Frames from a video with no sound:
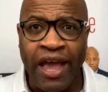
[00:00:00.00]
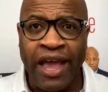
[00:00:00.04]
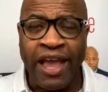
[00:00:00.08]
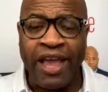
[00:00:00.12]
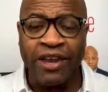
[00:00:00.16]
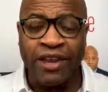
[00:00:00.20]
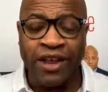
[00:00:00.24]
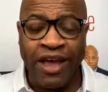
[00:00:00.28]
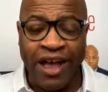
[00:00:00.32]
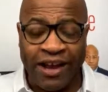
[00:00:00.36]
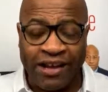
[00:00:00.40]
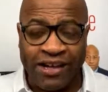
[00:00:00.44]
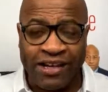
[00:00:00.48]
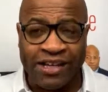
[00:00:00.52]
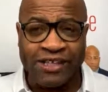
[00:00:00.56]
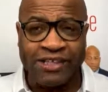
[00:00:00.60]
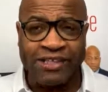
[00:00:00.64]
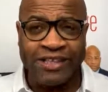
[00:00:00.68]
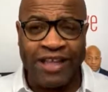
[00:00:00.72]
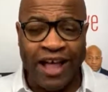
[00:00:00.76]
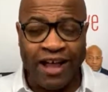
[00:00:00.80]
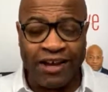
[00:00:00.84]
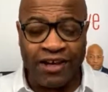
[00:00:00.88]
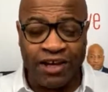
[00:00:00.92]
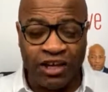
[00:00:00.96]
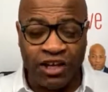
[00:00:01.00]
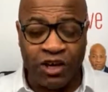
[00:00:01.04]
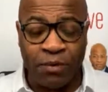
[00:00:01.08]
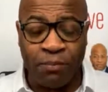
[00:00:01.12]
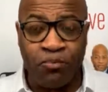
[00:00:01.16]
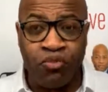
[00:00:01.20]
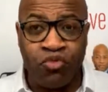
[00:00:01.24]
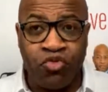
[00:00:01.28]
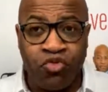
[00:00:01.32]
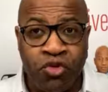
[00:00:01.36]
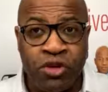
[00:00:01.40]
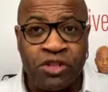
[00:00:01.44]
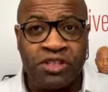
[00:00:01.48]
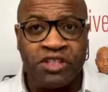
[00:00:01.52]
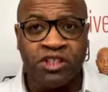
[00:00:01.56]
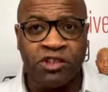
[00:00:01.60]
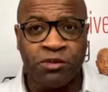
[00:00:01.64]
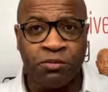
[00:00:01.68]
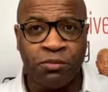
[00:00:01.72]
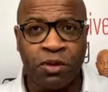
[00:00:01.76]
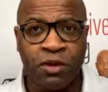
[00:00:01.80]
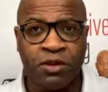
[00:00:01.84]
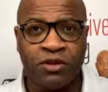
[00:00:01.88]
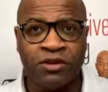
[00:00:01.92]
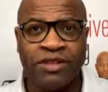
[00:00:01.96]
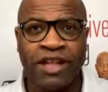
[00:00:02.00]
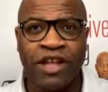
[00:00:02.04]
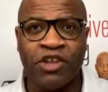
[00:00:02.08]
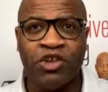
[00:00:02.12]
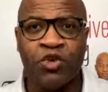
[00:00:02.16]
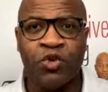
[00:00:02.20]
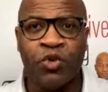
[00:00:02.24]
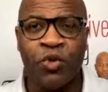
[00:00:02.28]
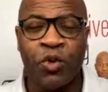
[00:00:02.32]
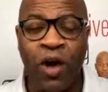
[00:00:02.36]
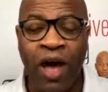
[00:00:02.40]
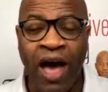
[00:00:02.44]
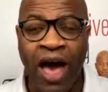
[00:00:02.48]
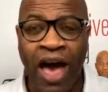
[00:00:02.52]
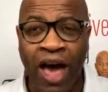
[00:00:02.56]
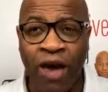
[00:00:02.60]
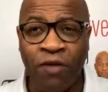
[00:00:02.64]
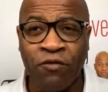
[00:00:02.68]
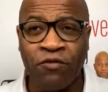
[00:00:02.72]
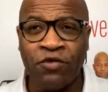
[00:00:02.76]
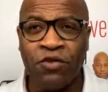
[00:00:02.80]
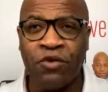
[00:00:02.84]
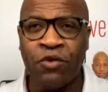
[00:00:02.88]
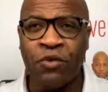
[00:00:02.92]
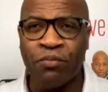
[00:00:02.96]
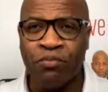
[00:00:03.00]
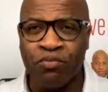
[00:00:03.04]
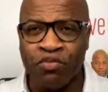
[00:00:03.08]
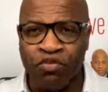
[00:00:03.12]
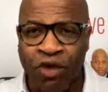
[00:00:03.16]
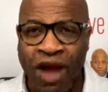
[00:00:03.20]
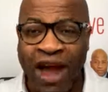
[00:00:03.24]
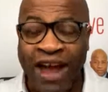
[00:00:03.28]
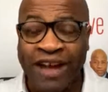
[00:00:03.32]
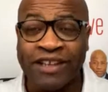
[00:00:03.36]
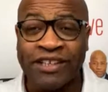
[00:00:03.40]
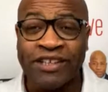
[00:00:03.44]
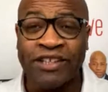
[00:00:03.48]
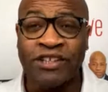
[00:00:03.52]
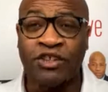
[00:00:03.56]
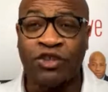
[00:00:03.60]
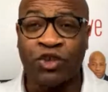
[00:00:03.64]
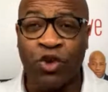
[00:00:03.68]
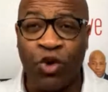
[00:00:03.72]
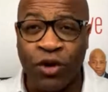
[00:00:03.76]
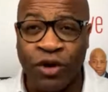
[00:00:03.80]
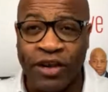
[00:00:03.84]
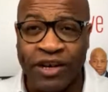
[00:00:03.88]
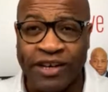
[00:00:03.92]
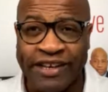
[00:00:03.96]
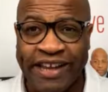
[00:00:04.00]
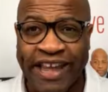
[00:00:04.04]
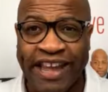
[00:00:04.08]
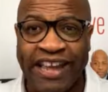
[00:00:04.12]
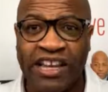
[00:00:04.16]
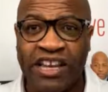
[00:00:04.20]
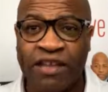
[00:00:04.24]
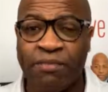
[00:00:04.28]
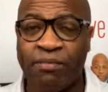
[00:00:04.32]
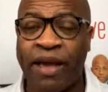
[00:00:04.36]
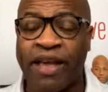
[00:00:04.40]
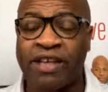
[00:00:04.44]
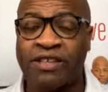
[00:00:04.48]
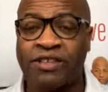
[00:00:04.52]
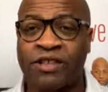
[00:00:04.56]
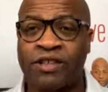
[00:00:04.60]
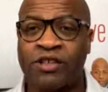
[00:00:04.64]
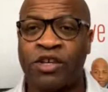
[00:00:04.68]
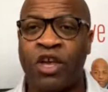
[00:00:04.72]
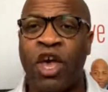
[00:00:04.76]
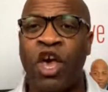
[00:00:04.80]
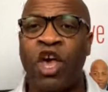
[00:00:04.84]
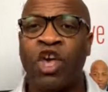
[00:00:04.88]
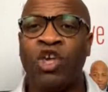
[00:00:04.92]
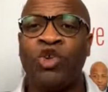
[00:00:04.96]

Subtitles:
in understanding the principles that you have to practice on a daily basis.